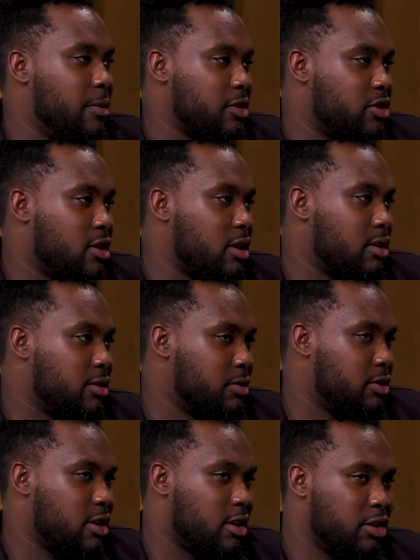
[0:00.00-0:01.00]
It was a struggle. It was a
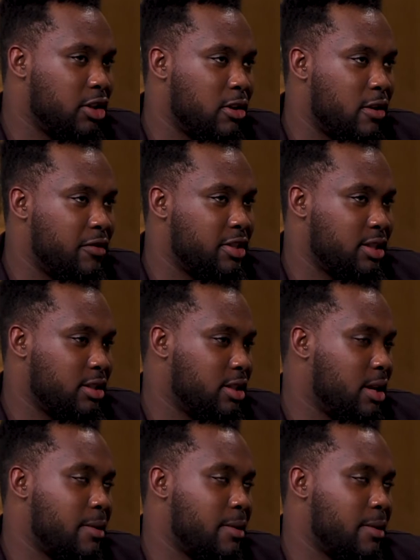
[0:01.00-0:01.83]
struggle to go every single day.